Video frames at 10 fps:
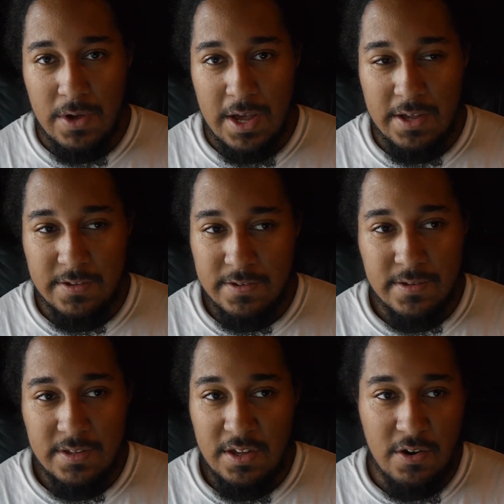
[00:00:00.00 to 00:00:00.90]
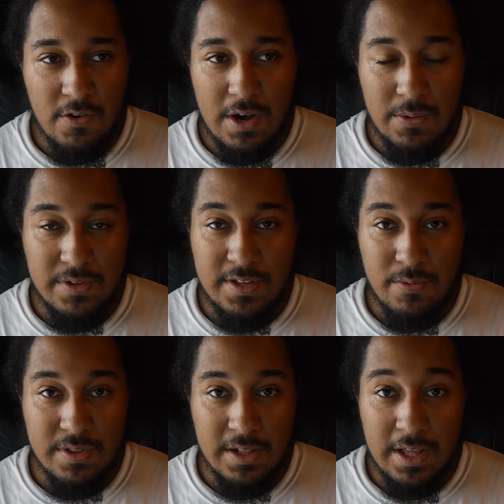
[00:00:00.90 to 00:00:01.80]
as you know, I would say
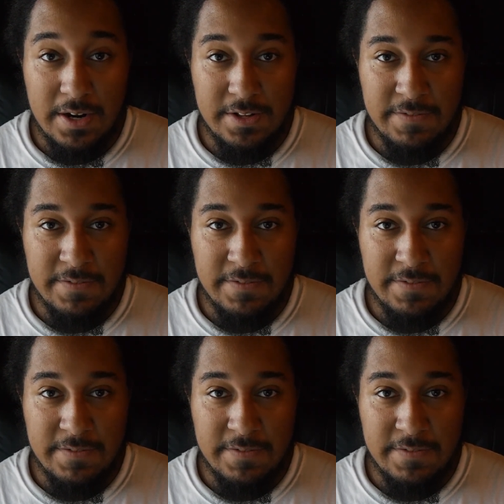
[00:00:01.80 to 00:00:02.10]
with a lot of